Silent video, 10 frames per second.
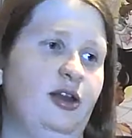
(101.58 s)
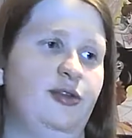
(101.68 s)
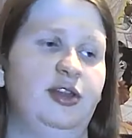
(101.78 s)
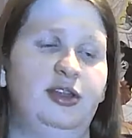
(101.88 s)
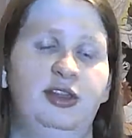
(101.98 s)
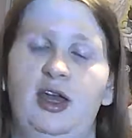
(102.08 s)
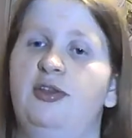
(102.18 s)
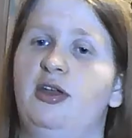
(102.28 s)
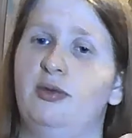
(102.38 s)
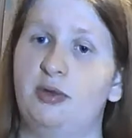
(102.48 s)

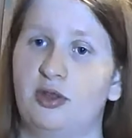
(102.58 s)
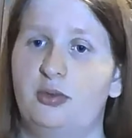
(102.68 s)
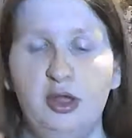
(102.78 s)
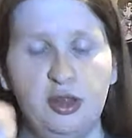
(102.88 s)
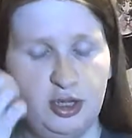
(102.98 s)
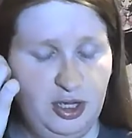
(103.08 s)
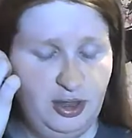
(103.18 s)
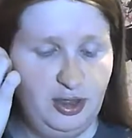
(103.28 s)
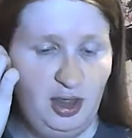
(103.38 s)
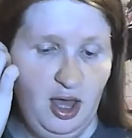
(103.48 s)
Eldian
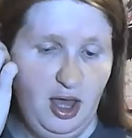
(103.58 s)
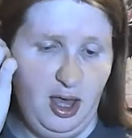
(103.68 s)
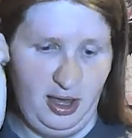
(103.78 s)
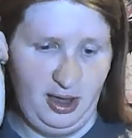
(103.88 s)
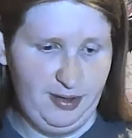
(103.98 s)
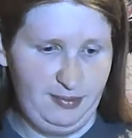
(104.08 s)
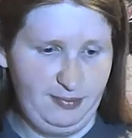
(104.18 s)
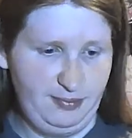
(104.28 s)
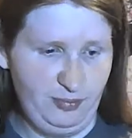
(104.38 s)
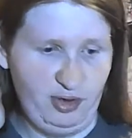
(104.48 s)
Restorationists,
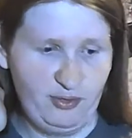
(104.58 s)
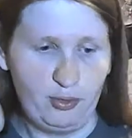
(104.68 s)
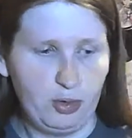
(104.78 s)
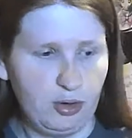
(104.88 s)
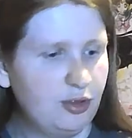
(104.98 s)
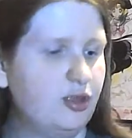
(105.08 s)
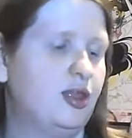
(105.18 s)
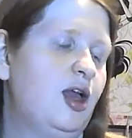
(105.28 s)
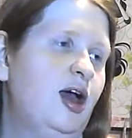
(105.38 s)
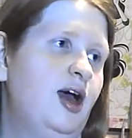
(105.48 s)
we, of course,
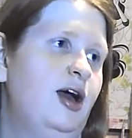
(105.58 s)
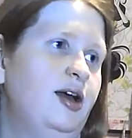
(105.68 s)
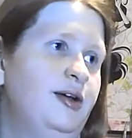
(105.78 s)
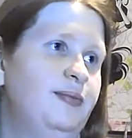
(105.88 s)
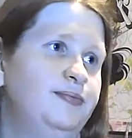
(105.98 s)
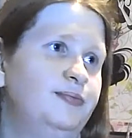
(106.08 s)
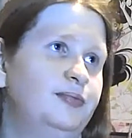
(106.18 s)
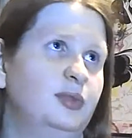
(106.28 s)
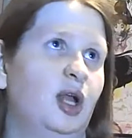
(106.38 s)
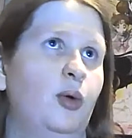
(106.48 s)

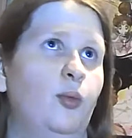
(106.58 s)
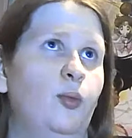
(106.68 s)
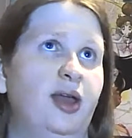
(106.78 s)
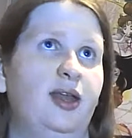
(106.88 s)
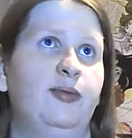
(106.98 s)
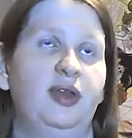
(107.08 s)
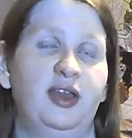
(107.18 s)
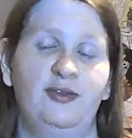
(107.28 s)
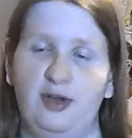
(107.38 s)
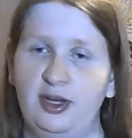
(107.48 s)
when
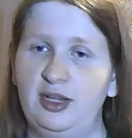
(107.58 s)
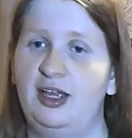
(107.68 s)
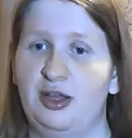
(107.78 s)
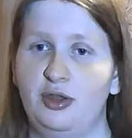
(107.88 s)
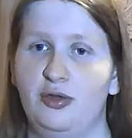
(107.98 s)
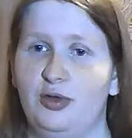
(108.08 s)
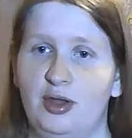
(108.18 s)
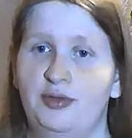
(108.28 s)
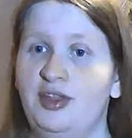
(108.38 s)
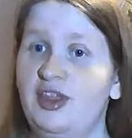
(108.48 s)
we finally get
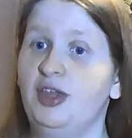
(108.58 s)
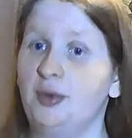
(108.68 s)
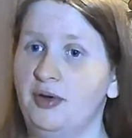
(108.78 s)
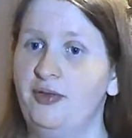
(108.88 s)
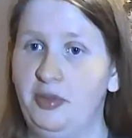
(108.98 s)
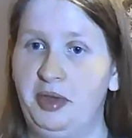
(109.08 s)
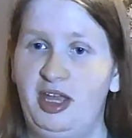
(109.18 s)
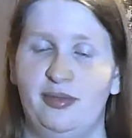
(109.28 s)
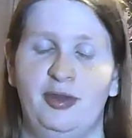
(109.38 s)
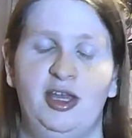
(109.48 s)
to, the secret of the
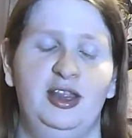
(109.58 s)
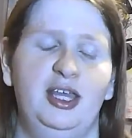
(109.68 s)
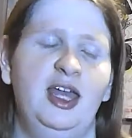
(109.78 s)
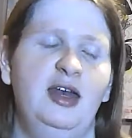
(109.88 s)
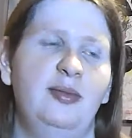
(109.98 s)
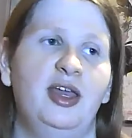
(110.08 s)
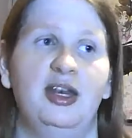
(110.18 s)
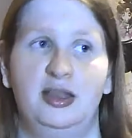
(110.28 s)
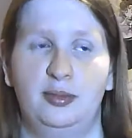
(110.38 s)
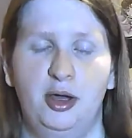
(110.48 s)
basement in the anime and
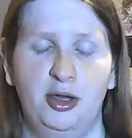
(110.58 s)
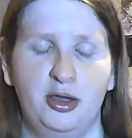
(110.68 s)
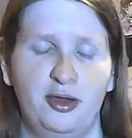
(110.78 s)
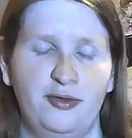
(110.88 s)
in the manga,